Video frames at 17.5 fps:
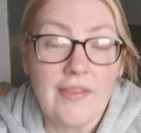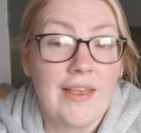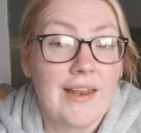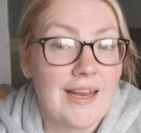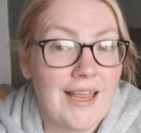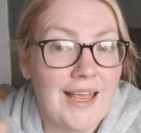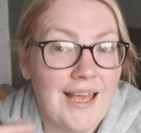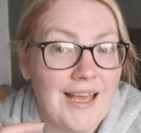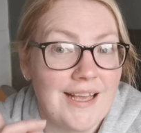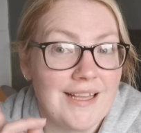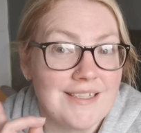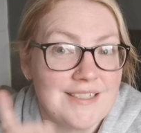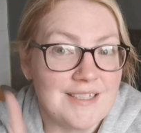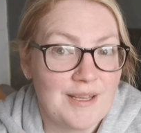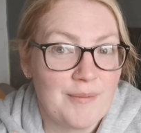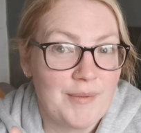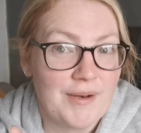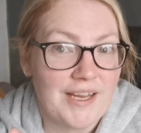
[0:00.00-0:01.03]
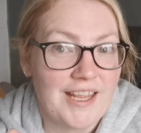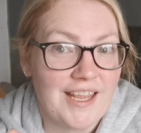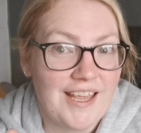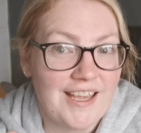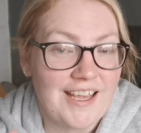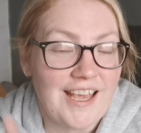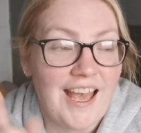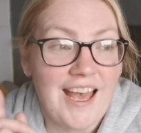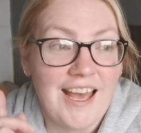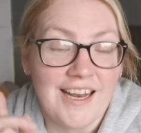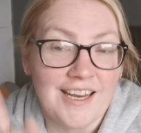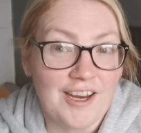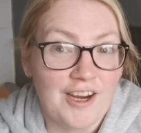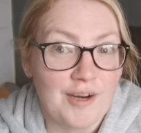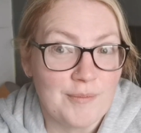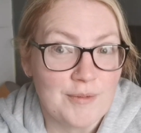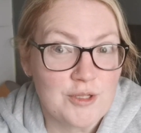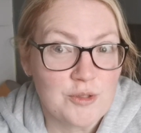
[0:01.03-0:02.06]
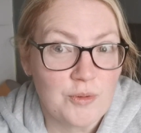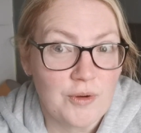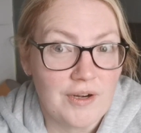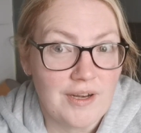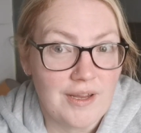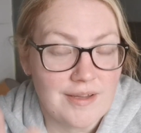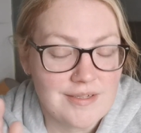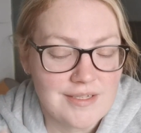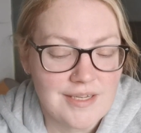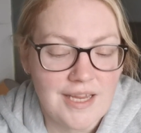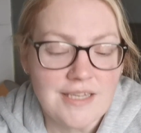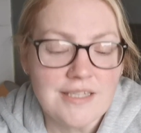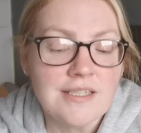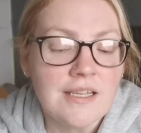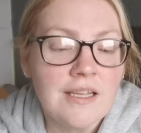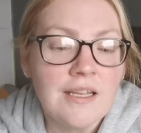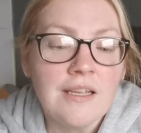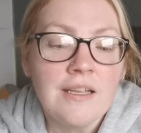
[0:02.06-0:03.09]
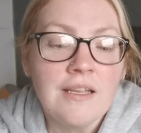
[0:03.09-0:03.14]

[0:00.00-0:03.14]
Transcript: And then I had a bit of cake and a caramel square last night.